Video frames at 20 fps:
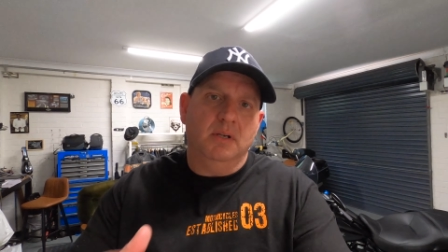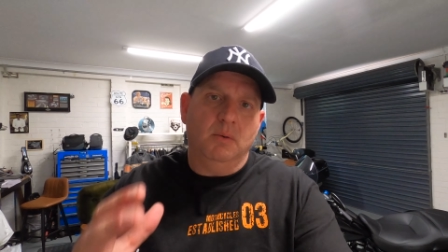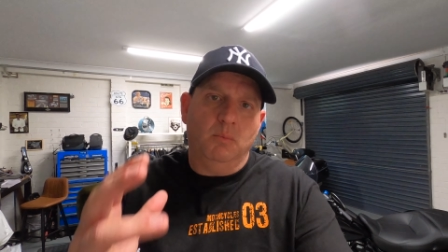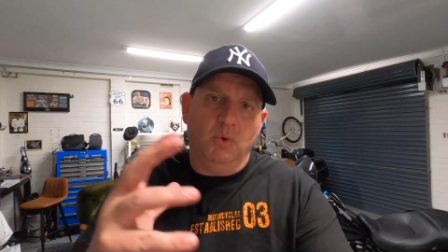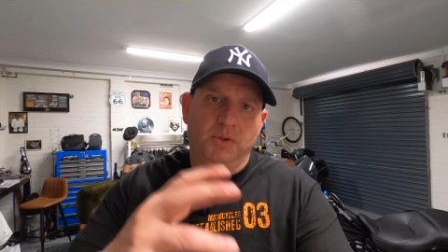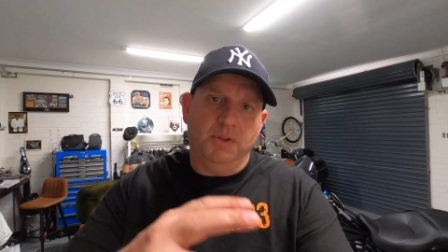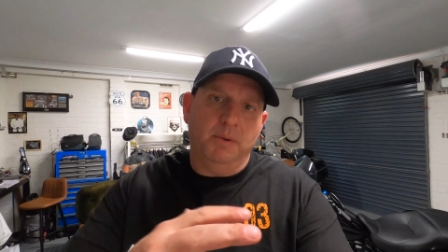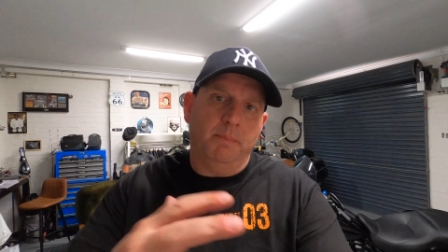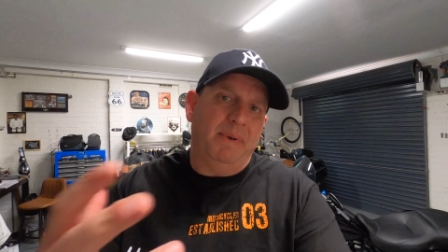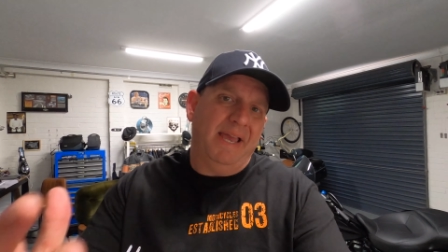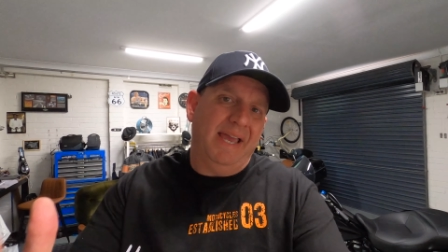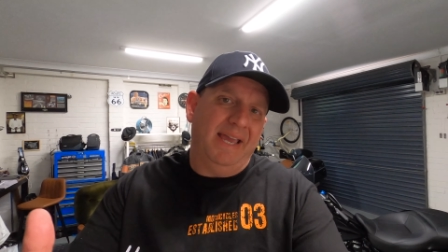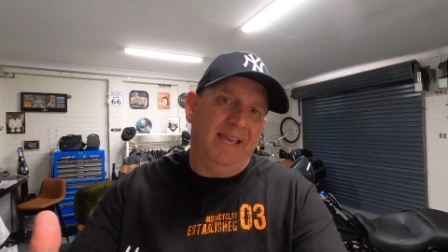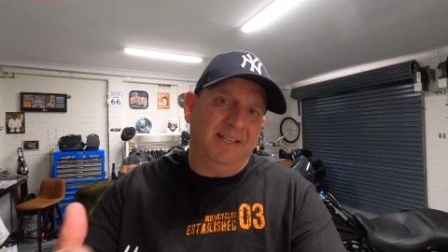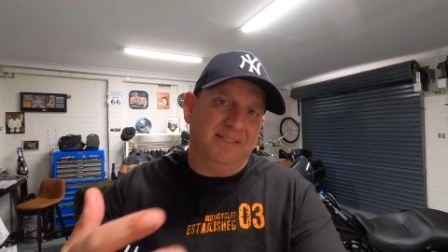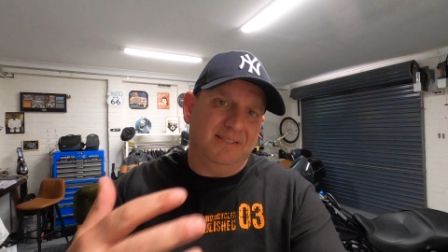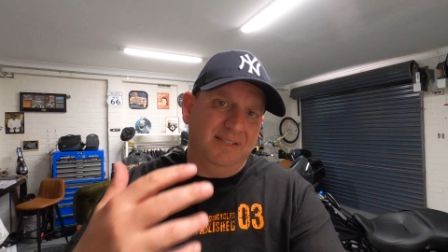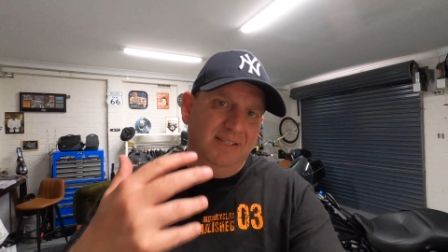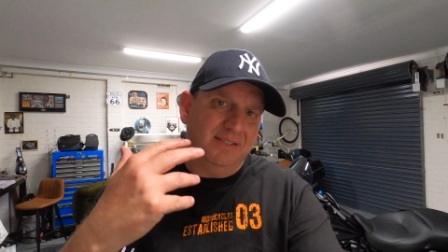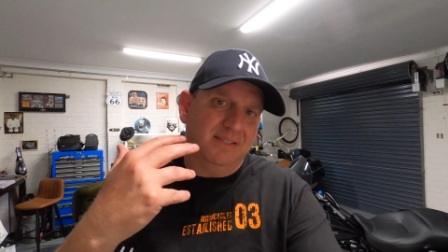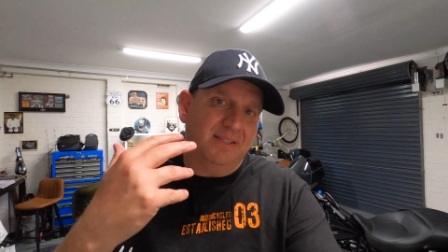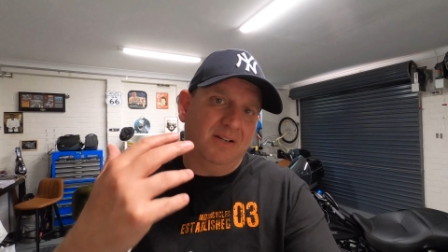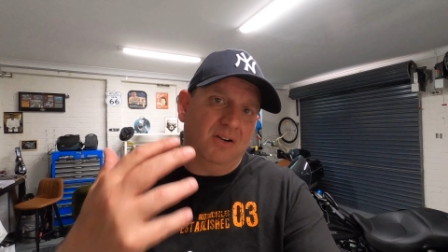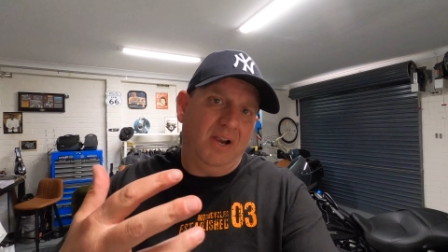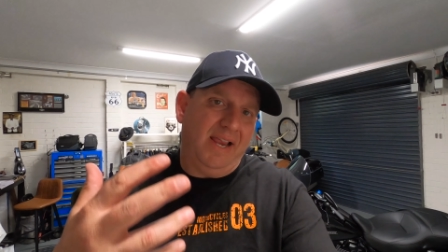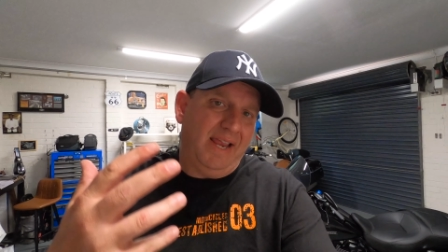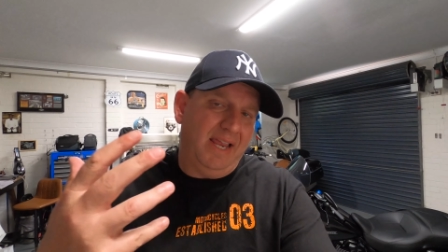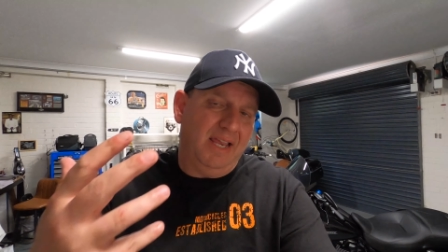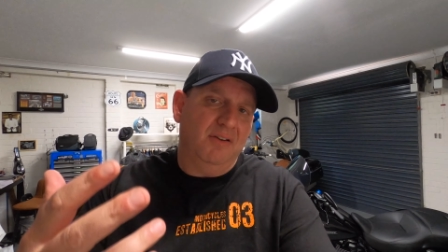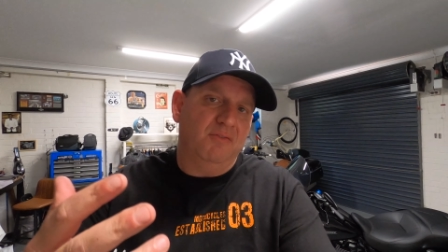and what the bags is that
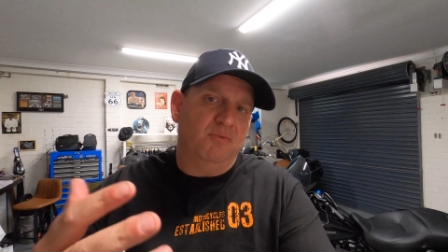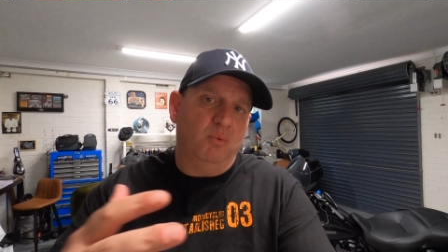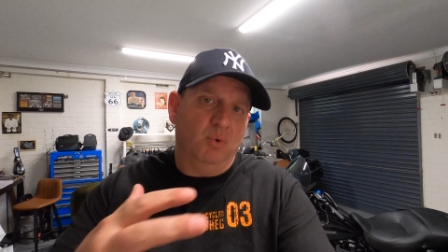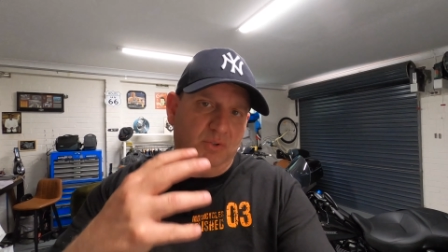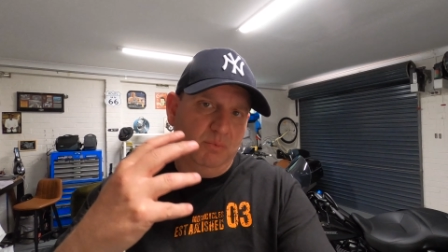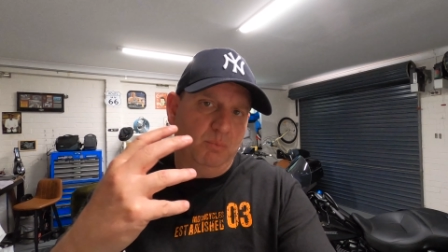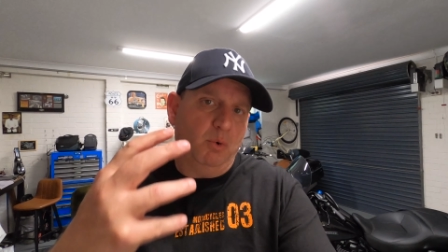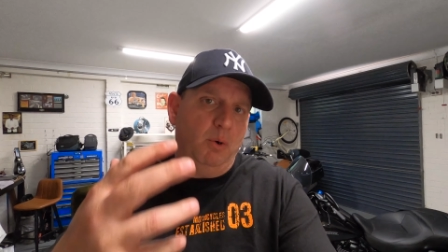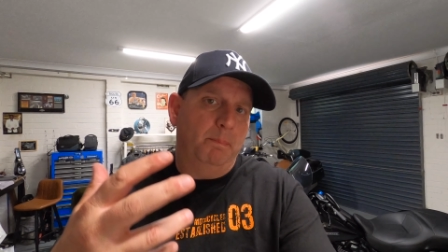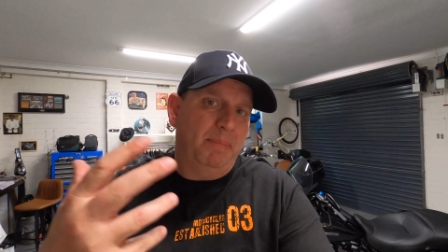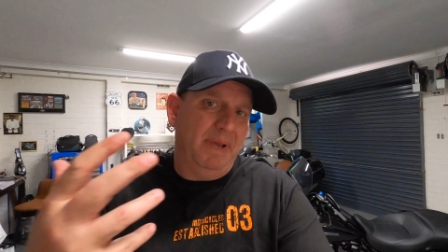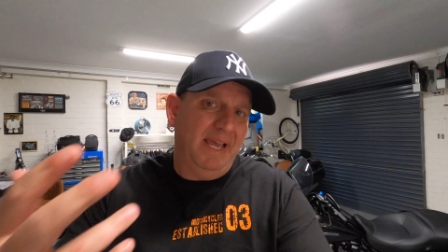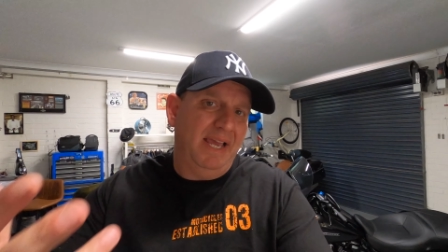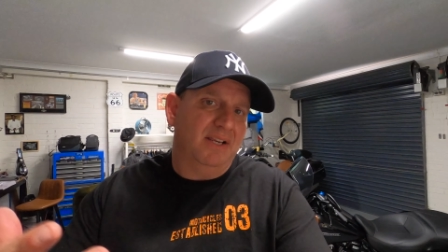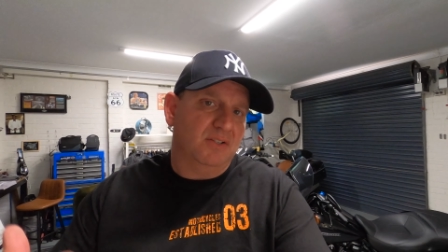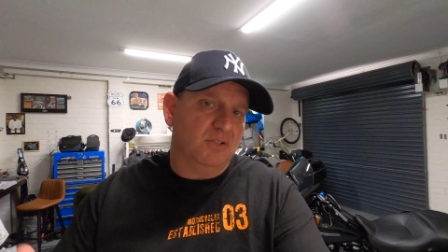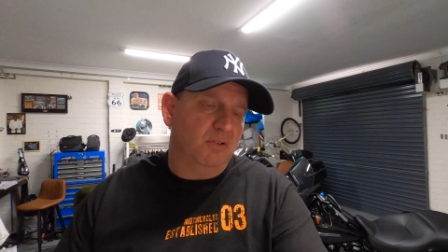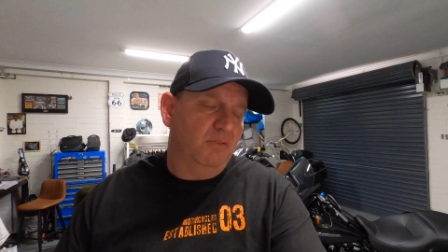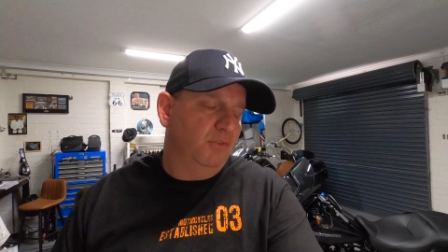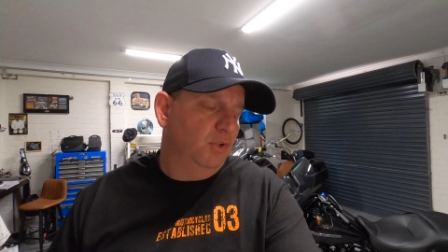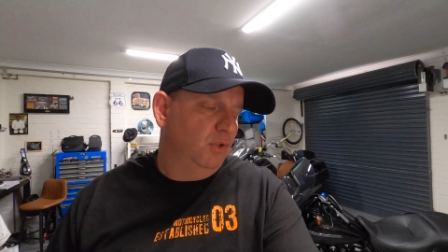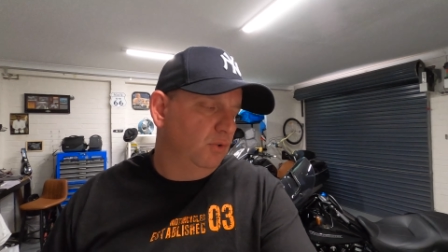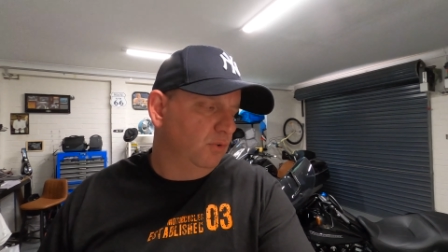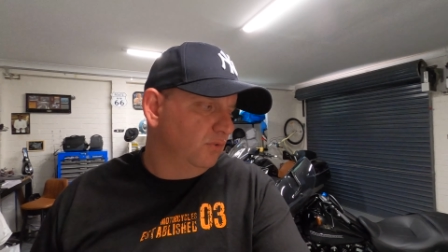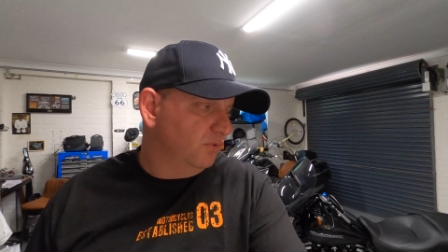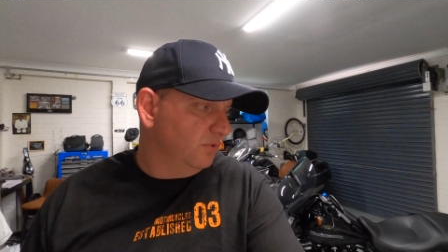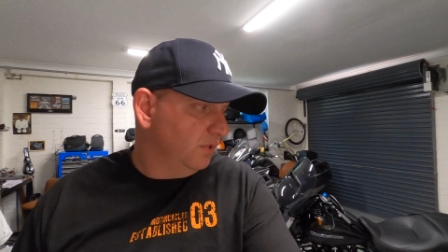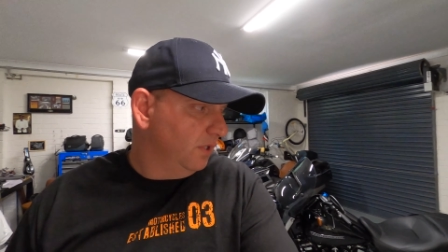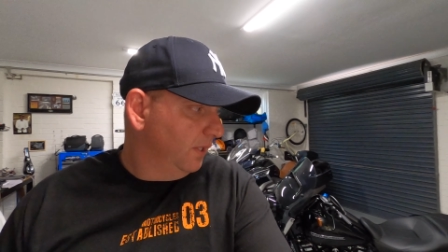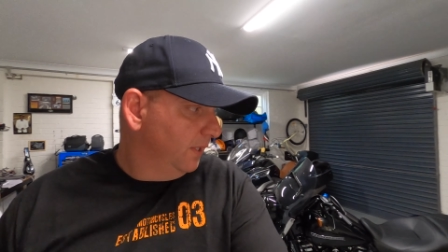I have, what, what bags I've
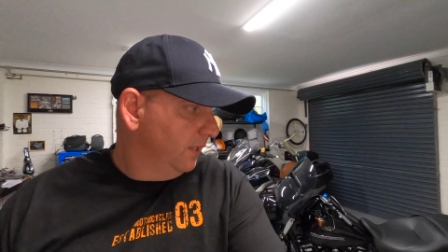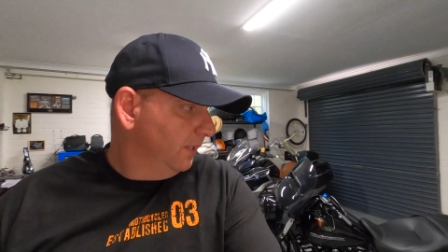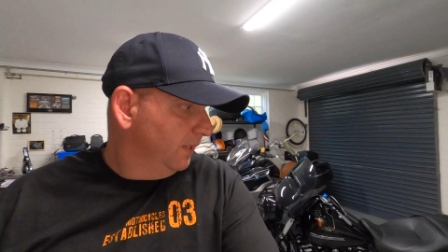used.